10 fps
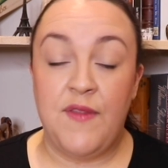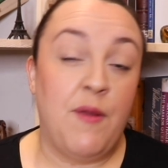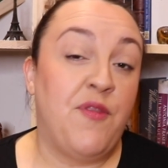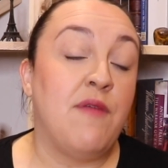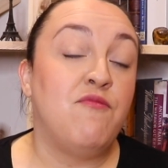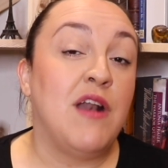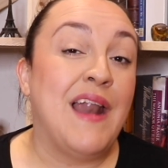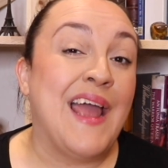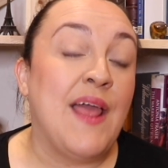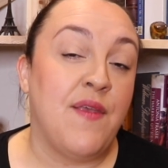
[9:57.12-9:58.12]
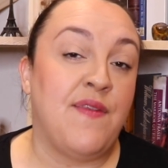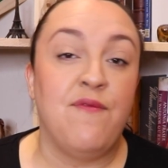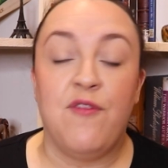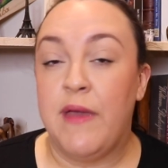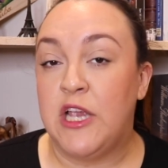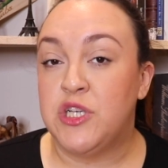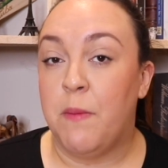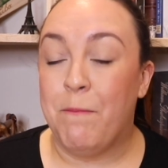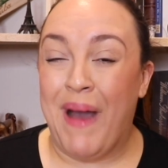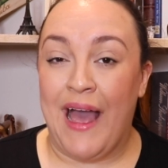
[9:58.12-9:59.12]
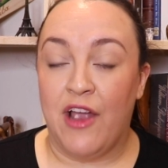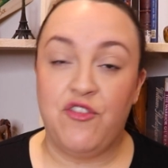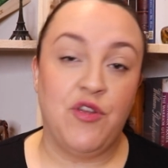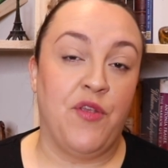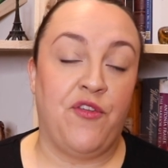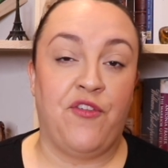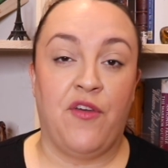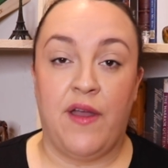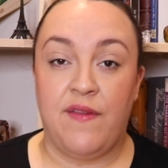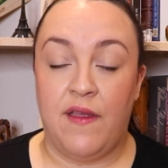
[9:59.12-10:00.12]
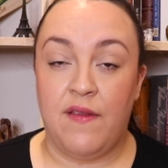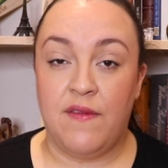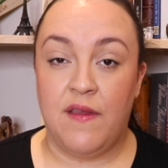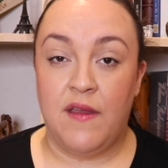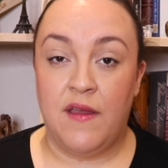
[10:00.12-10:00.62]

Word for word: They would then relay this information back to the societies.